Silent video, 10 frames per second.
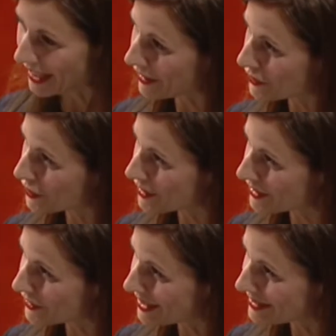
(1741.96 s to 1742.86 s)
And you're
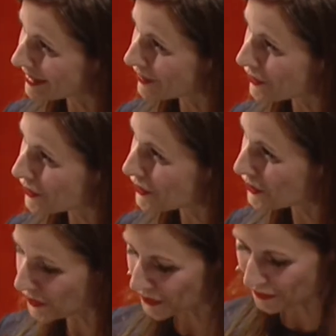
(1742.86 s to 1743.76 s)
addressing the
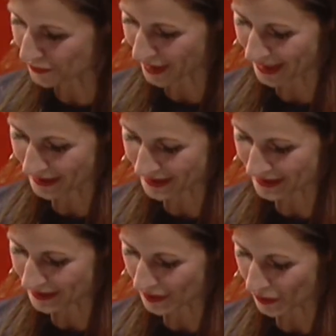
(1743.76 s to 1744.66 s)
use
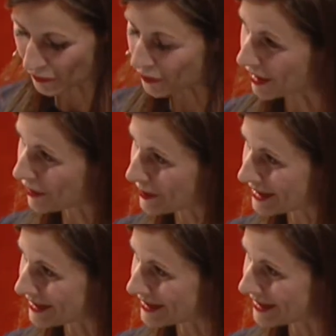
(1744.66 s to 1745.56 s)
phase of
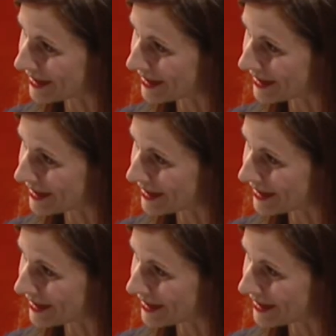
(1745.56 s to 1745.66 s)
garments